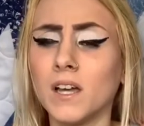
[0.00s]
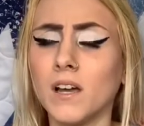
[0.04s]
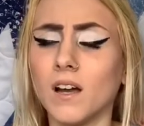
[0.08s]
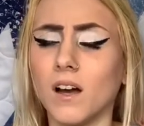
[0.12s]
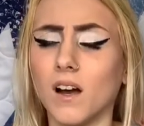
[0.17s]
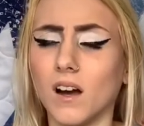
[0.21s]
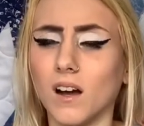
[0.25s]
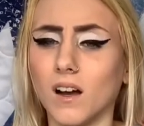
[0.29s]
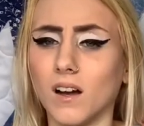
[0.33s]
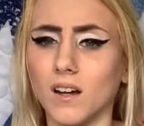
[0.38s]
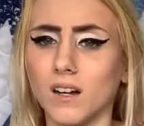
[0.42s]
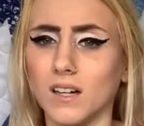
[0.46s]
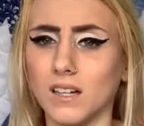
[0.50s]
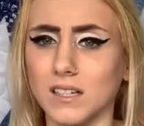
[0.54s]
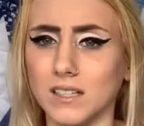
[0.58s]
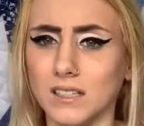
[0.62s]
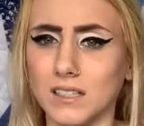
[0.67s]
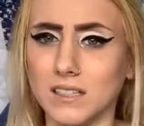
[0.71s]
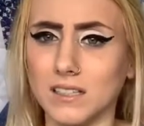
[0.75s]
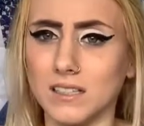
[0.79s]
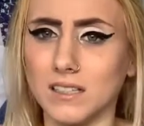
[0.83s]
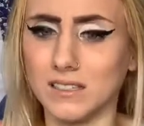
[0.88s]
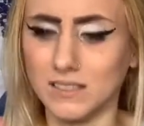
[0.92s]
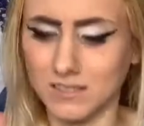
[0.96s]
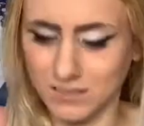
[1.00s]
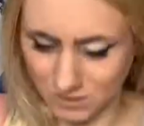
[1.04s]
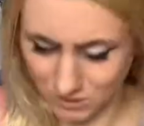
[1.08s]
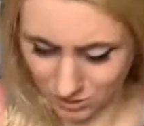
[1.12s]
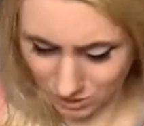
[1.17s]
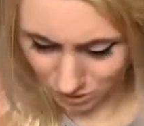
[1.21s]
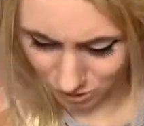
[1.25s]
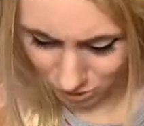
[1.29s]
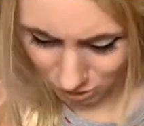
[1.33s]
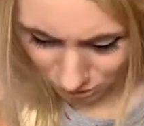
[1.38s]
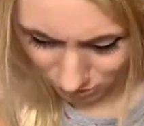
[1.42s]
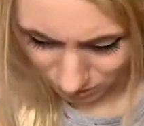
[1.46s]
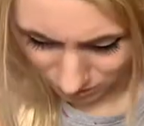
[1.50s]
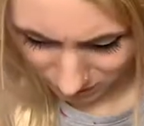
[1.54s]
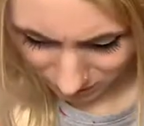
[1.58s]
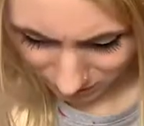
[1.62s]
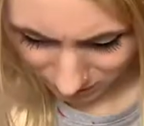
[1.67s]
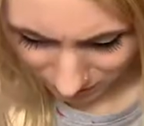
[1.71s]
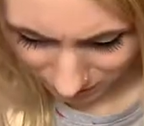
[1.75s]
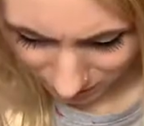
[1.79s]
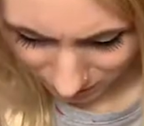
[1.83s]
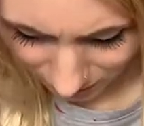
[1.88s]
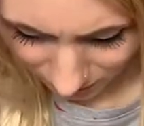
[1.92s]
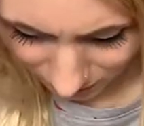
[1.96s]
uh, it's just,
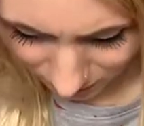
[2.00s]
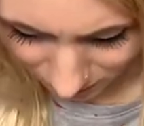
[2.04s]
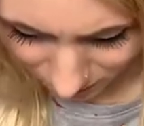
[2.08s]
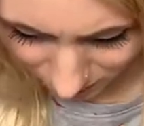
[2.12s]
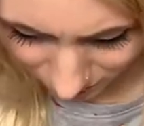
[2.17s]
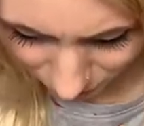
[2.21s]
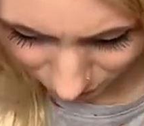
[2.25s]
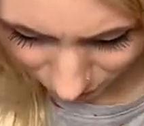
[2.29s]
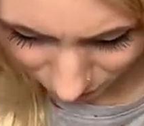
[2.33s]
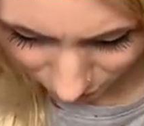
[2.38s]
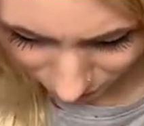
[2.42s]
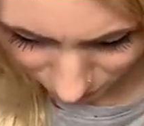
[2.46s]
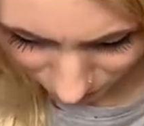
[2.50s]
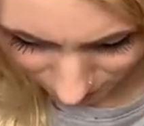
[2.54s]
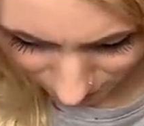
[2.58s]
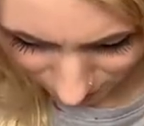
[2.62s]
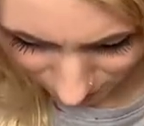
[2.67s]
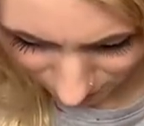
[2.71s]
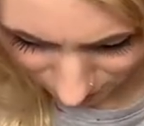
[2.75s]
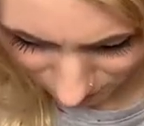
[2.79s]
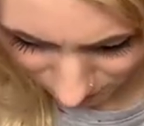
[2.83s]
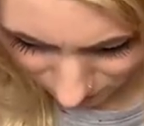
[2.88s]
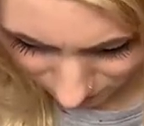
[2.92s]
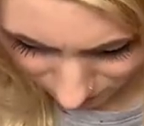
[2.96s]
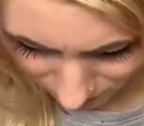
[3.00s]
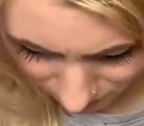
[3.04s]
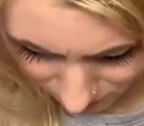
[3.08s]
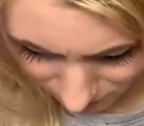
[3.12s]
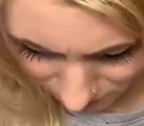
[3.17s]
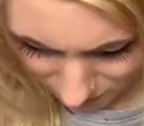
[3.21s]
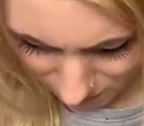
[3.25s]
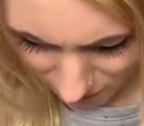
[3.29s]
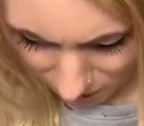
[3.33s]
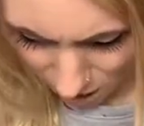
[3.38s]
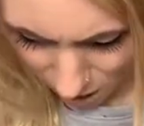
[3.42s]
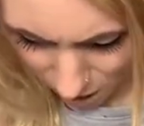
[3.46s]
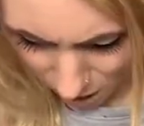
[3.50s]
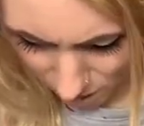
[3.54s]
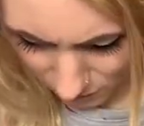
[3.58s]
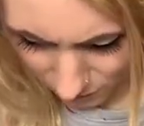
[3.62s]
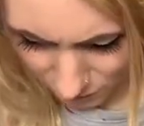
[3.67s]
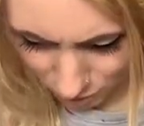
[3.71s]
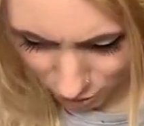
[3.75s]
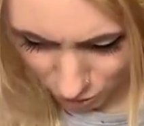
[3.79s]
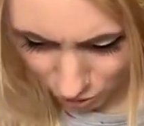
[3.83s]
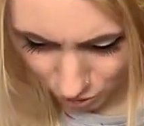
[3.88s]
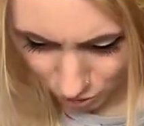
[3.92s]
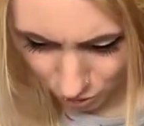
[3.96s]
it tucks in real nice, and I'll have to
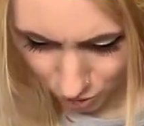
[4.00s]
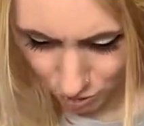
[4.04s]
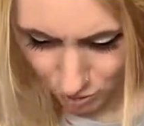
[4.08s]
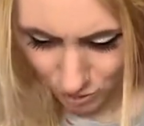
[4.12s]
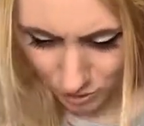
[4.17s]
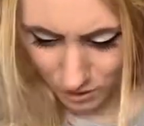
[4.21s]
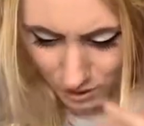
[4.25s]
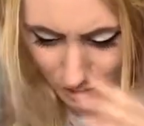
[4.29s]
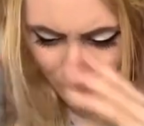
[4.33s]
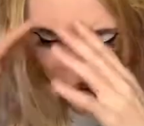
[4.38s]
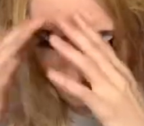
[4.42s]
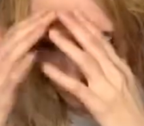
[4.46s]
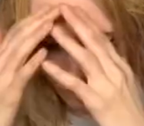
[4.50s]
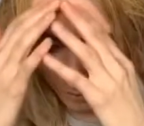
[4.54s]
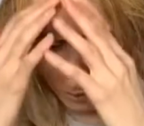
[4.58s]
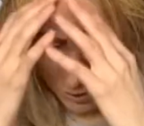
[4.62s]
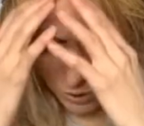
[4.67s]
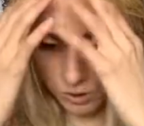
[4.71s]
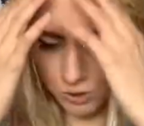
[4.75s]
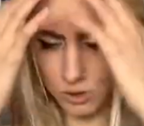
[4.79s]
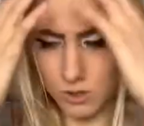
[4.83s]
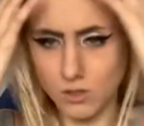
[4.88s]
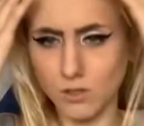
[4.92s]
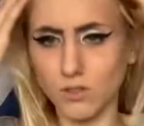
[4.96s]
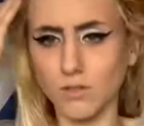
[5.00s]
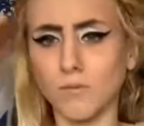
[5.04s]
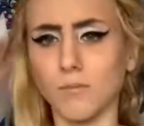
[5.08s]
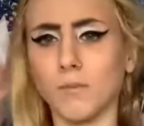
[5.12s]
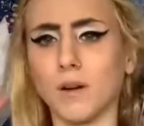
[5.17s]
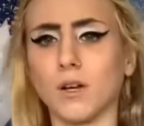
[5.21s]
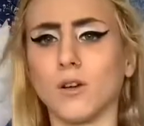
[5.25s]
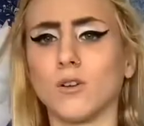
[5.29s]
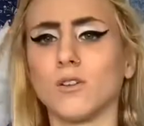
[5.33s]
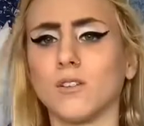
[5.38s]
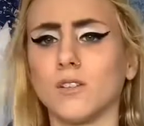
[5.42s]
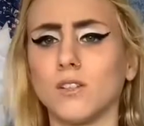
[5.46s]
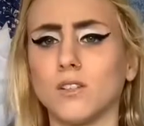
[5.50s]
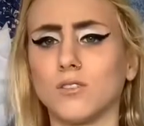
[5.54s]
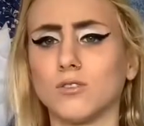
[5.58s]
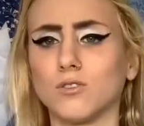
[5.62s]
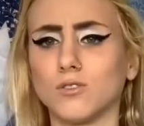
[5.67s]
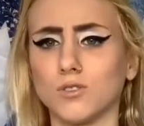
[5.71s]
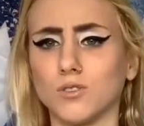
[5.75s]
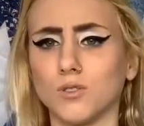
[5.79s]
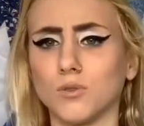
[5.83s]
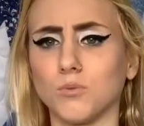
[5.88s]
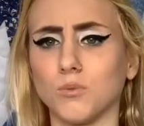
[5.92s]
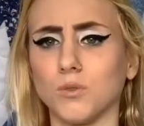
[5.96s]
show you then. I wish my only
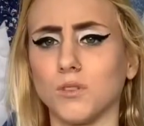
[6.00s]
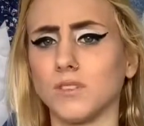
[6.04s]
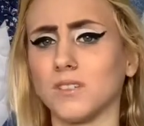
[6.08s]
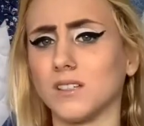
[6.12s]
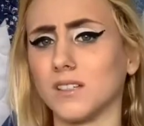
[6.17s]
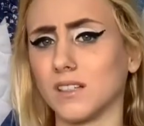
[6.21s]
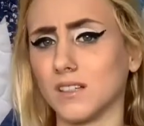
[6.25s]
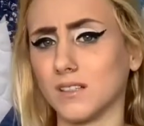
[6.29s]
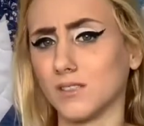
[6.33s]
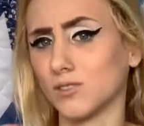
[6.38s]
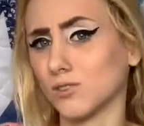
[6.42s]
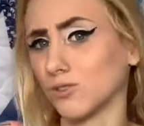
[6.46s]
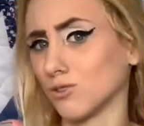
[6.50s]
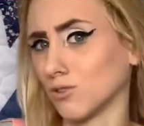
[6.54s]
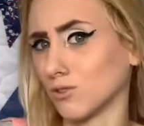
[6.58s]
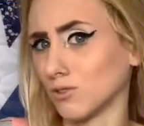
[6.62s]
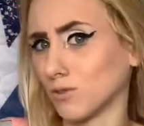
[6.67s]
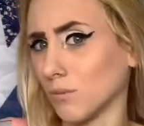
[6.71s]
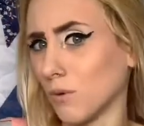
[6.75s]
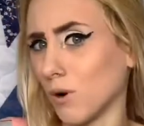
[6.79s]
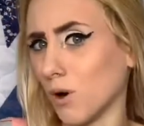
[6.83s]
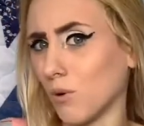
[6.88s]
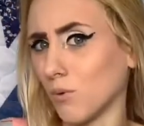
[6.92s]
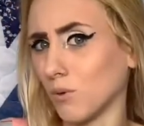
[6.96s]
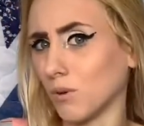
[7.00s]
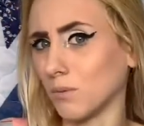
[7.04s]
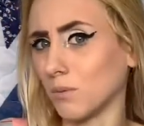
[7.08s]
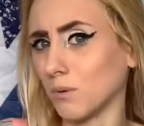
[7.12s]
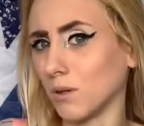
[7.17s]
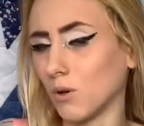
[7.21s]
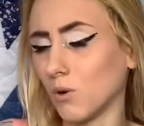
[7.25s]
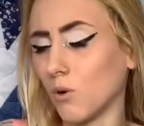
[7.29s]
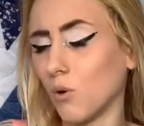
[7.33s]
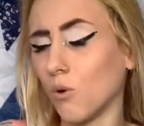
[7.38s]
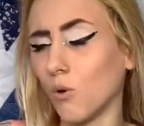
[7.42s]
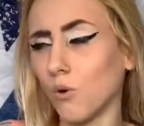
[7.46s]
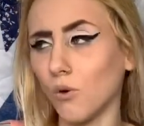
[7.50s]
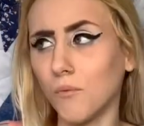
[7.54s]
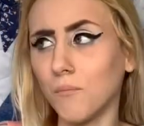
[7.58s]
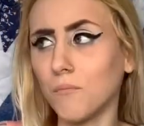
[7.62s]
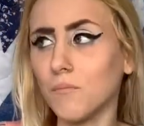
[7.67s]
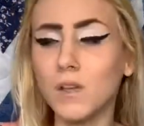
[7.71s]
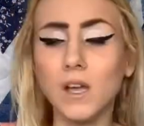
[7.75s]
concern was an extra small would have been cool.